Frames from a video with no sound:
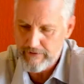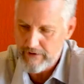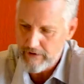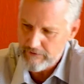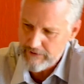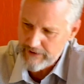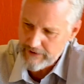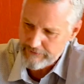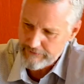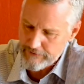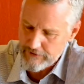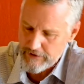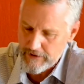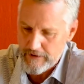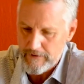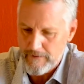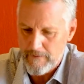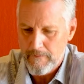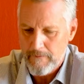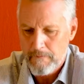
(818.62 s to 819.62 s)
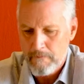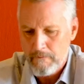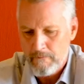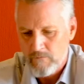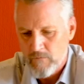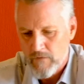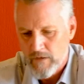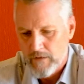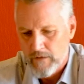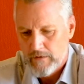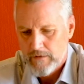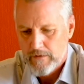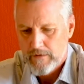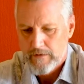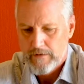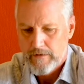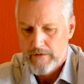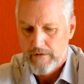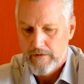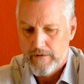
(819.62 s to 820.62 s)
Randfontein.
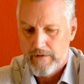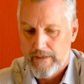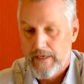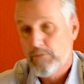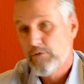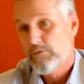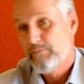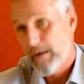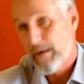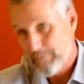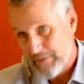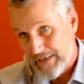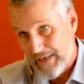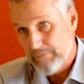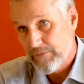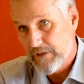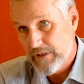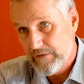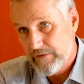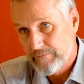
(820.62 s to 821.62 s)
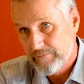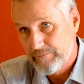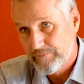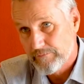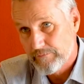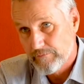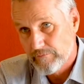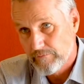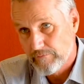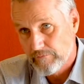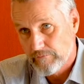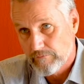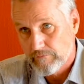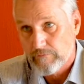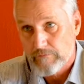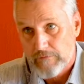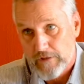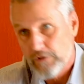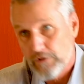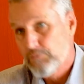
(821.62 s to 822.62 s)
They would pump it empty,
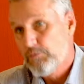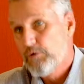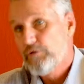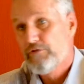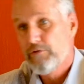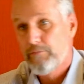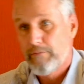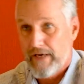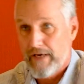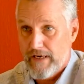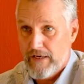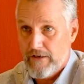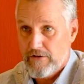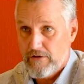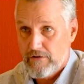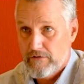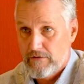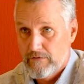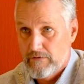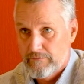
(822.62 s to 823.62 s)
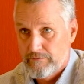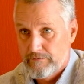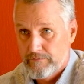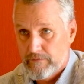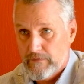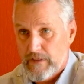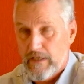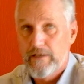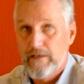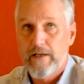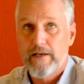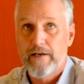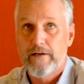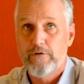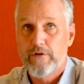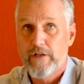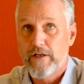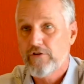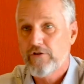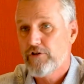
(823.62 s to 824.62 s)
remove the bags, and they
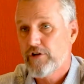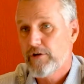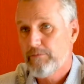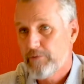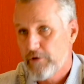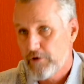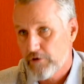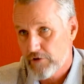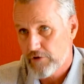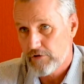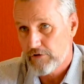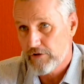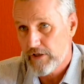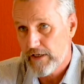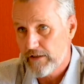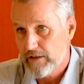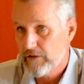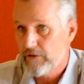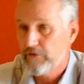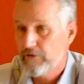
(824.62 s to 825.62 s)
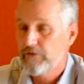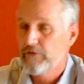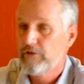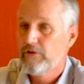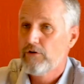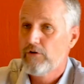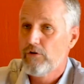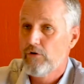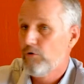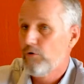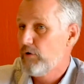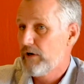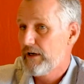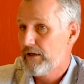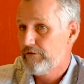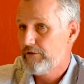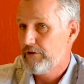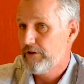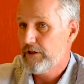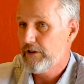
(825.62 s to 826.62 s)
could then ship those containers or
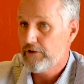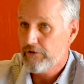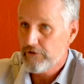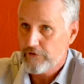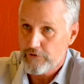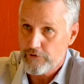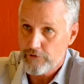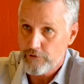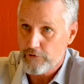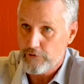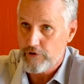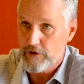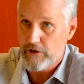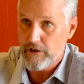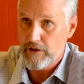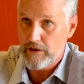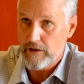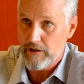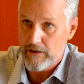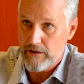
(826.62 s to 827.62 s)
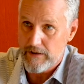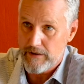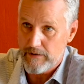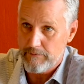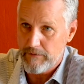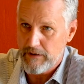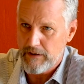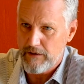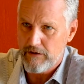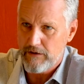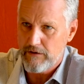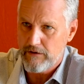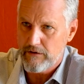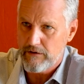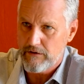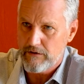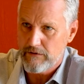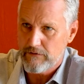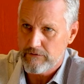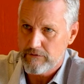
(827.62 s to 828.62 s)
whatever it is to the
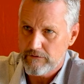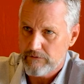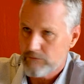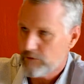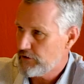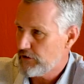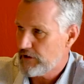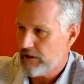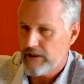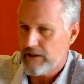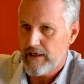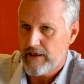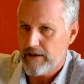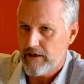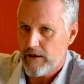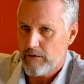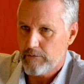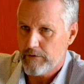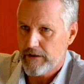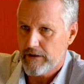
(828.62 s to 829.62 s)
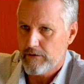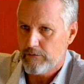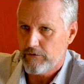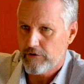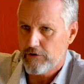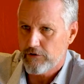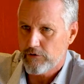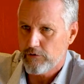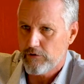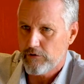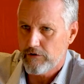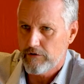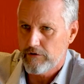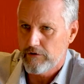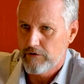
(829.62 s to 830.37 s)
inland harbour here? What's it called?